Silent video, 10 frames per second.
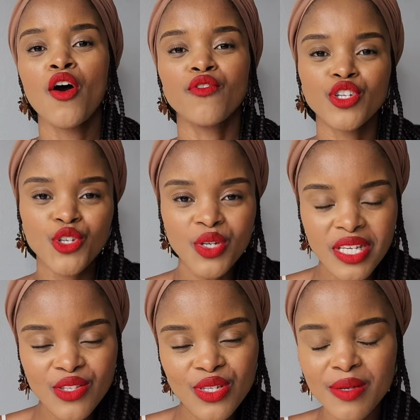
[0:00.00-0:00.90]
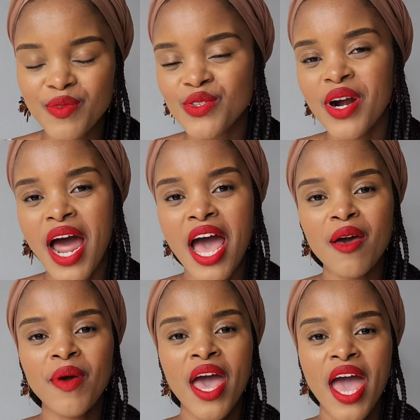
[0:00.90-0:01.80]
for choosing to
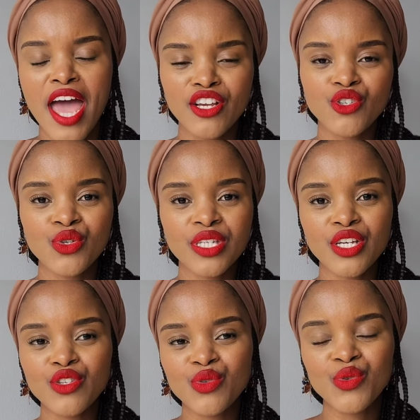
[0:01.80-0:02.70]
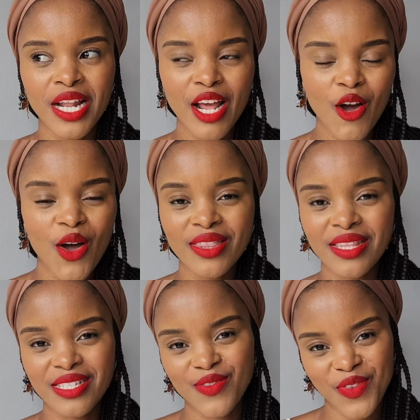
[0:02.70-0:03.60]
subscribe and choosing to click on
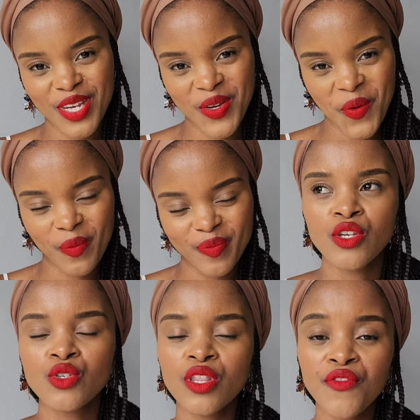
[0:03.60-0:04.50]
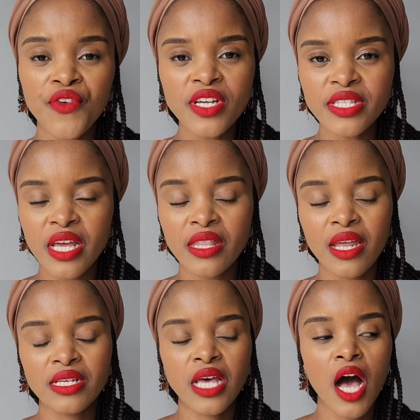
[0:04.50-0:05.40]
this video. So the first thing
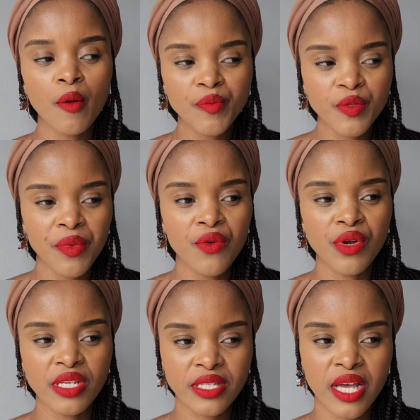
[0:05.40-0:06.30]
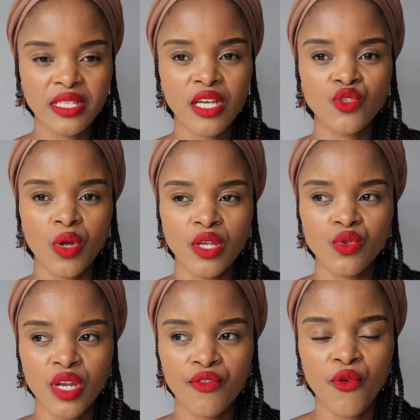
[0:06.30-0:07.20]
that has helped me reset in
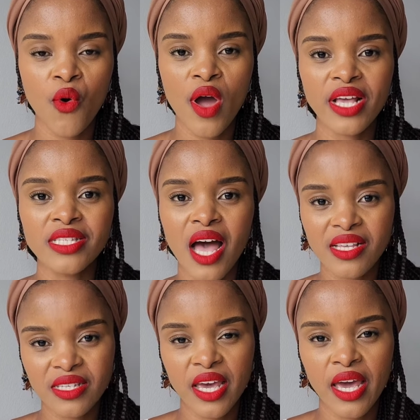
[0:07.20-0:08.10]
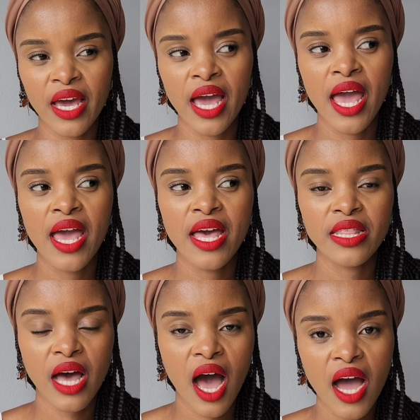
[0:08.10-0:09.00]
2024 is asking
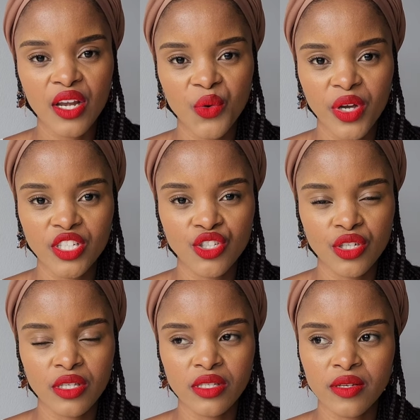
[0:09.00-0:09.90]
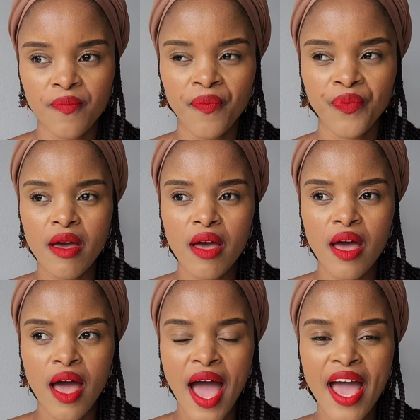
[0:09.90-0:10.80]
the hard questions.
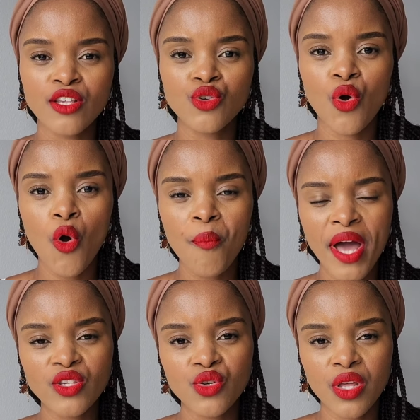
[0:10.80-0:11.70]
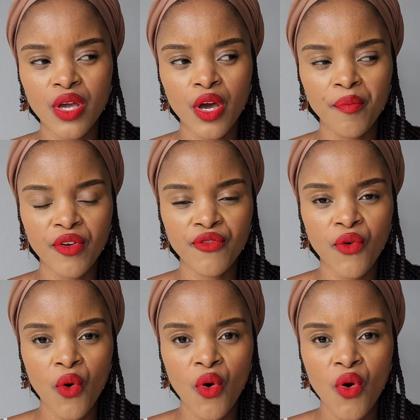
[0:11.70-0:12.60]
I had to go back to the year
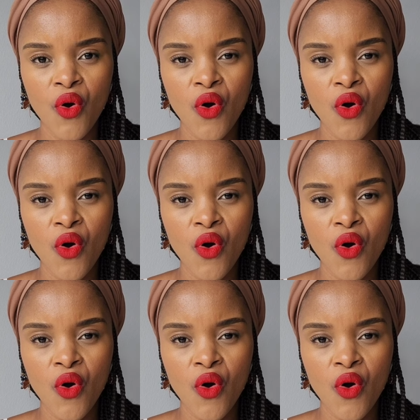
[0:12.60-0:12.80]
before,